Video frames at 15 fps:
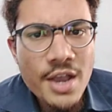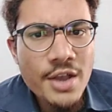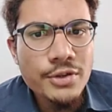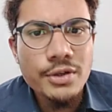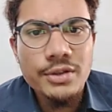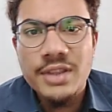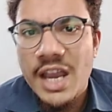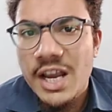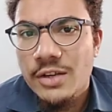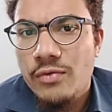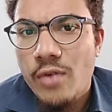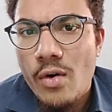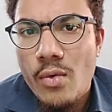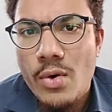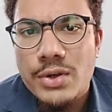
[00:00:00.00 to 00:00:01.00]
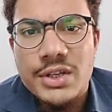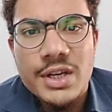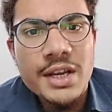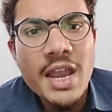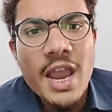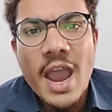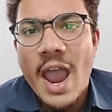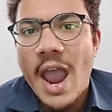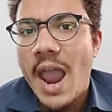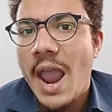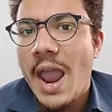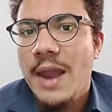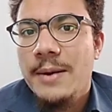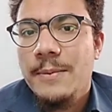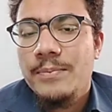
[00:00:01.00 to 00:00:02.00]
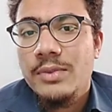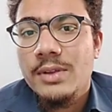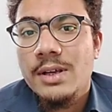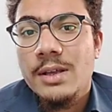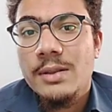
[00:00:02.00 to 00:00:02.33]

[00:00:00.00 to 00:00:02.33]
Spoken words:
So thanks for watching, and